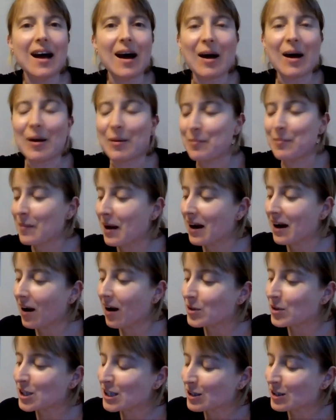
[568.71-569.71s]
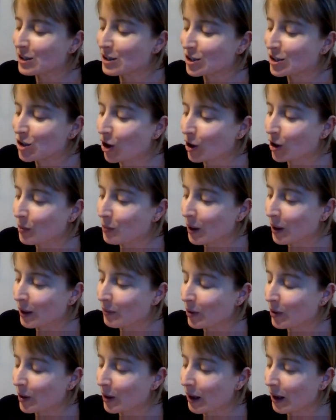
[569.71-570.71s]
I was struck by
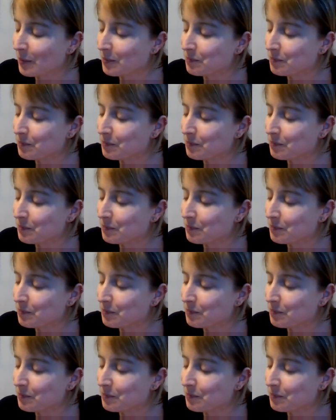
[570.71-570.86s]
what